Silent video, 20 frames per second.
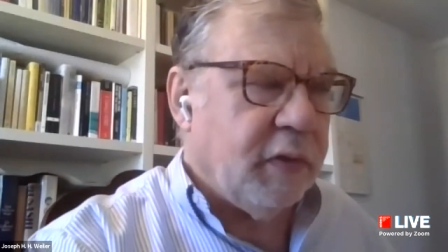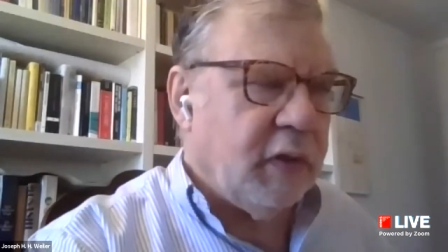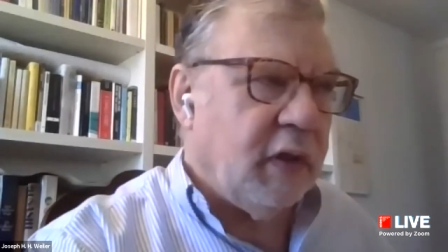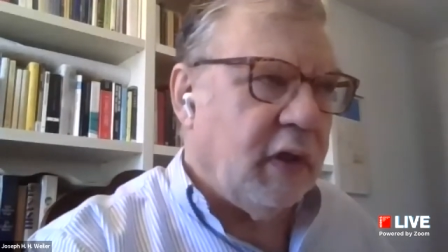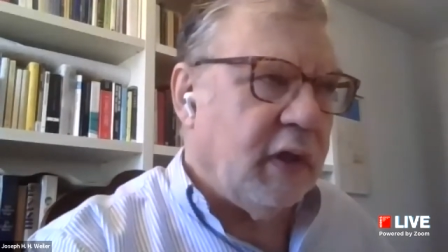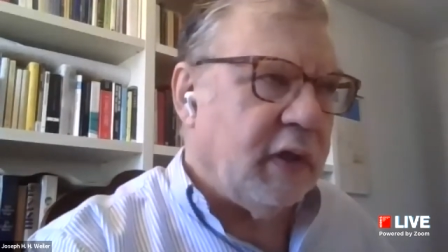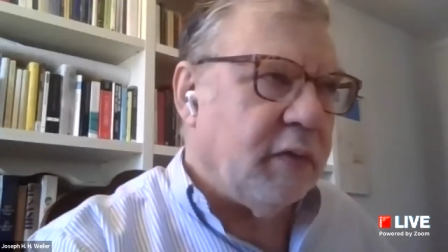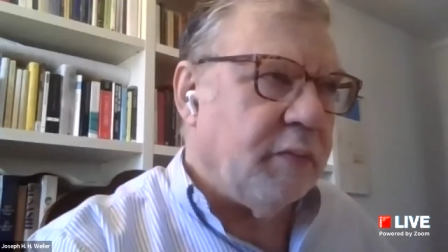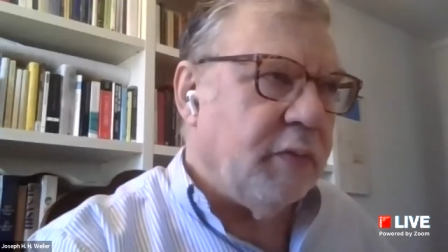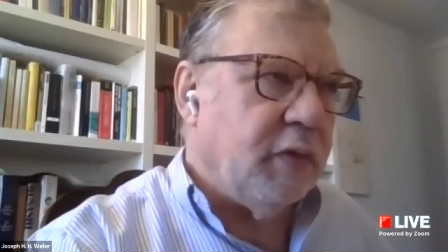
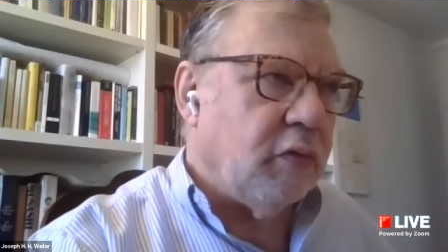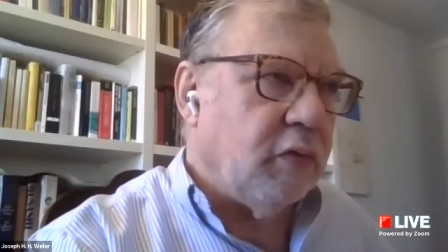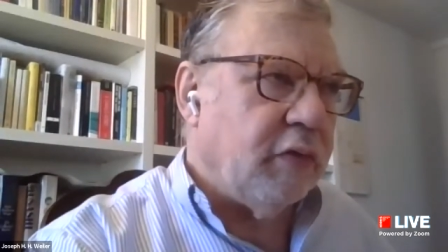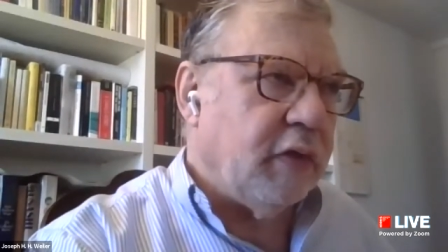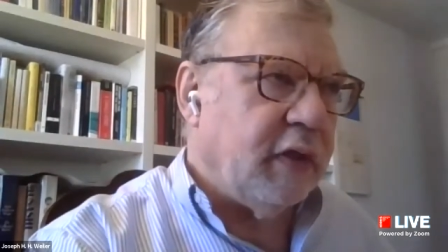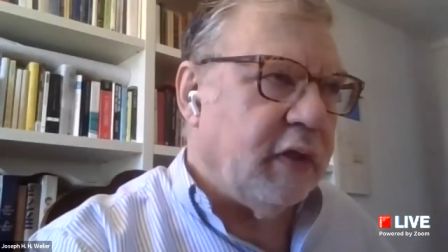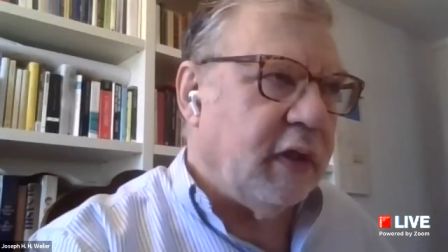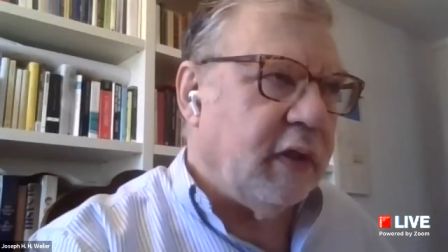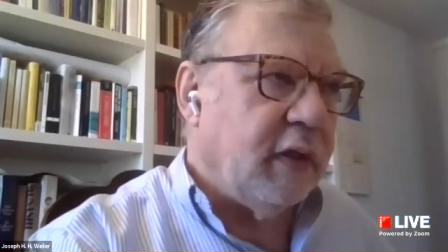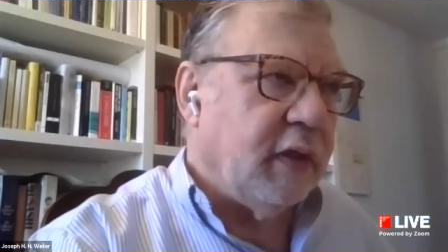And let me
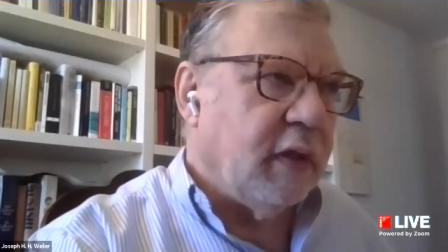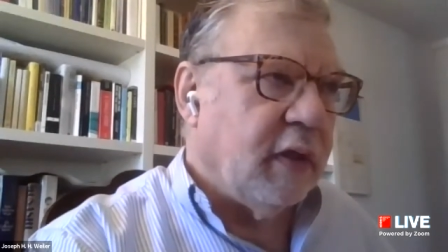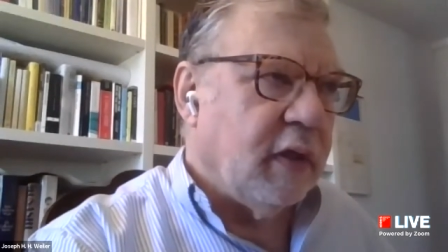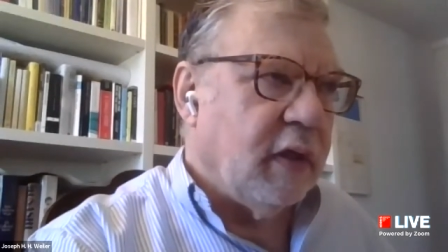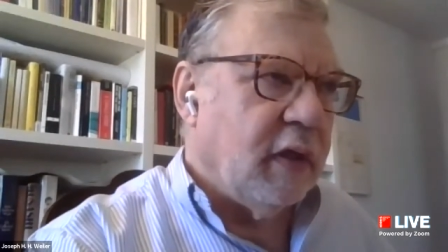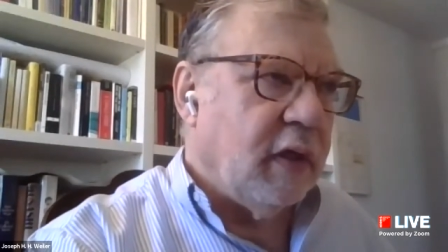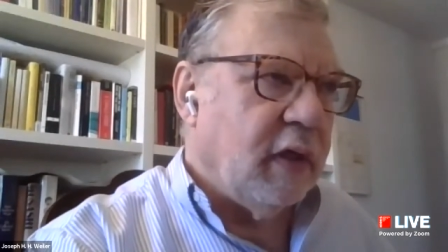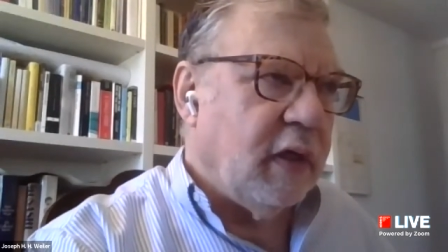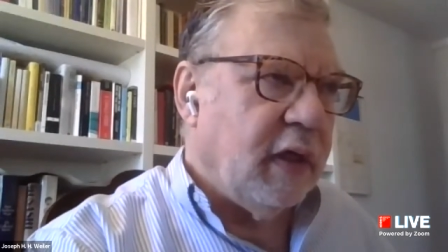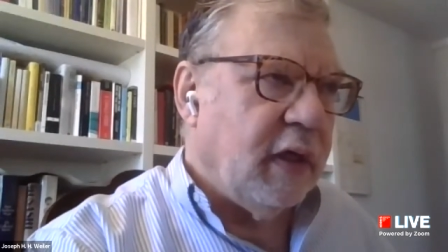already
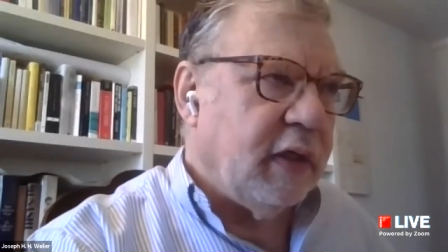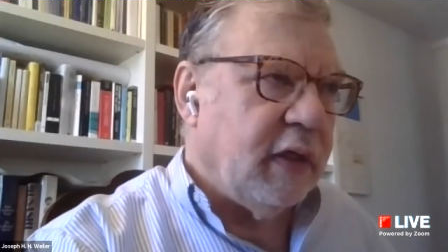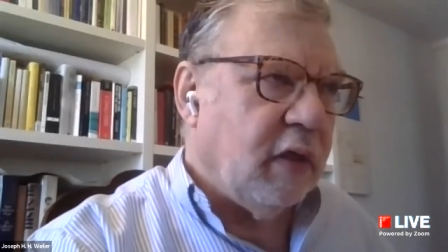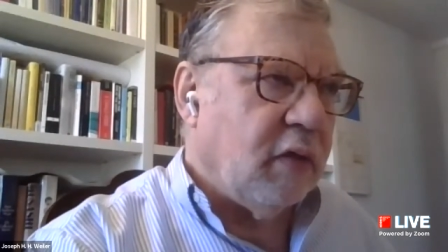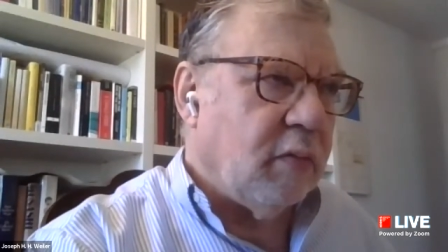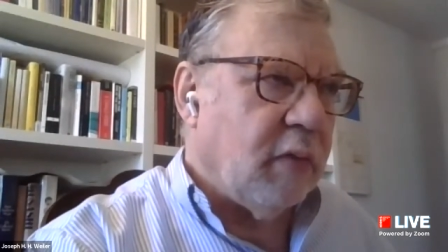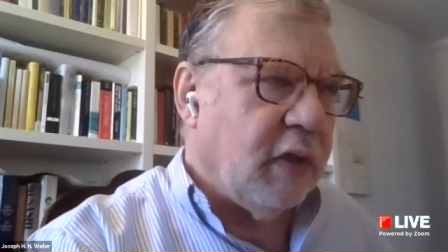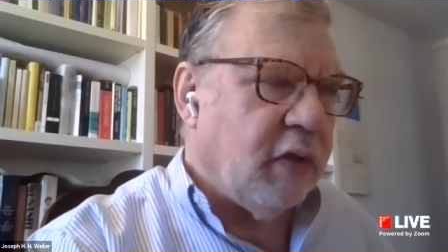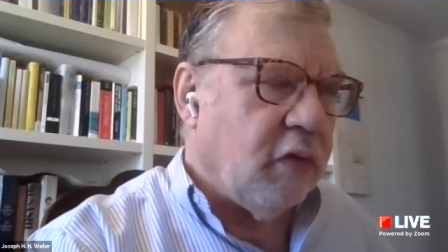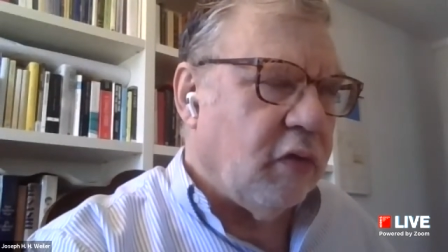lay
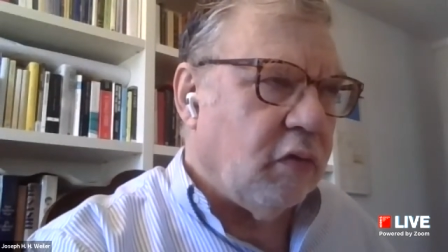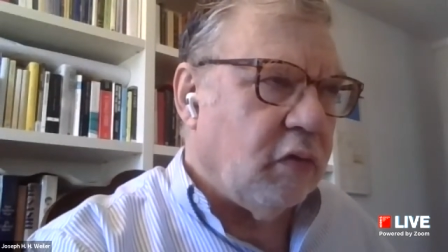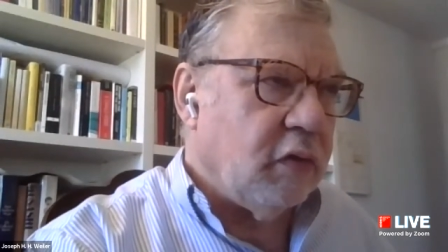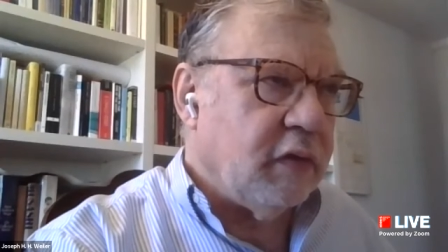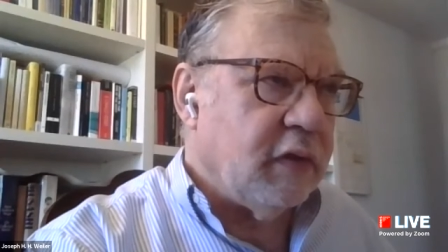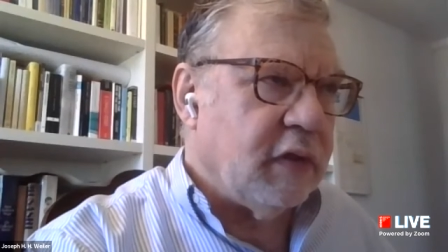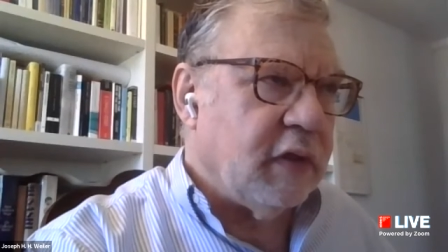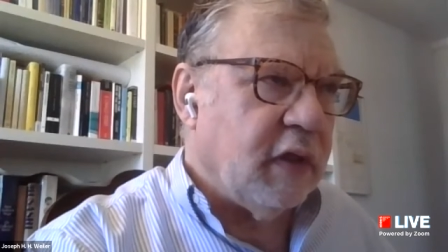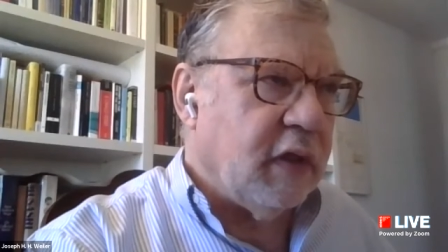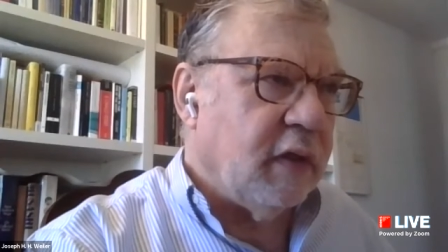down my
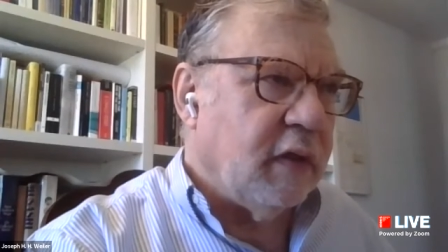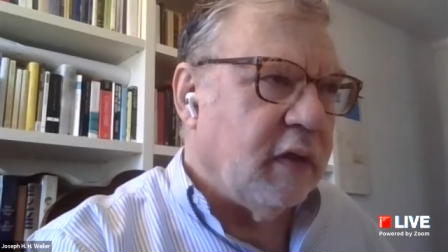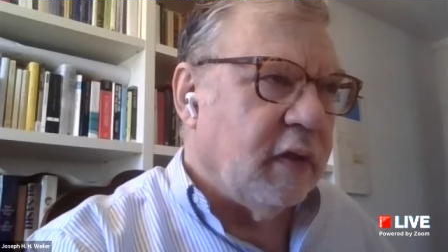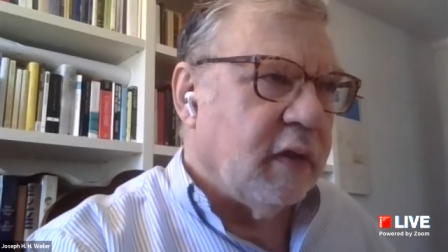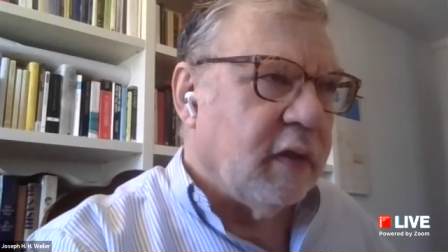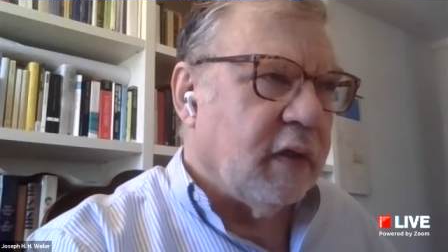thoughts here.